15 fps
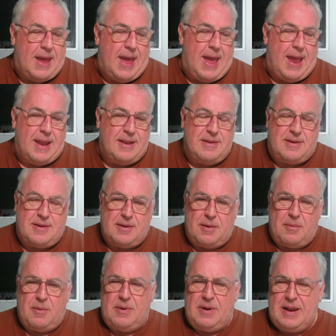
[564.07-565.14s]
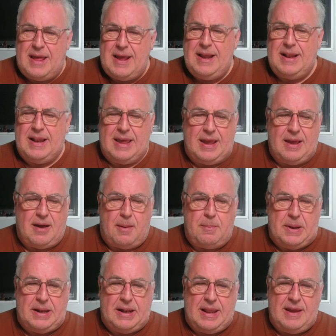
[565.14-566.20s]
And lately, I've
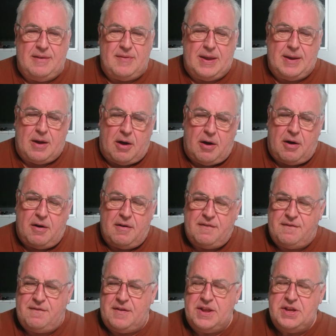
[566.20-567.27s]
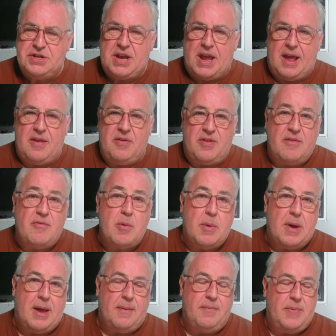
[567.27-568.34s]
been leaving half-finished cans
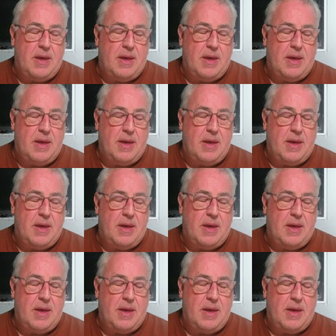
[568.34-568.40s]
everywhere.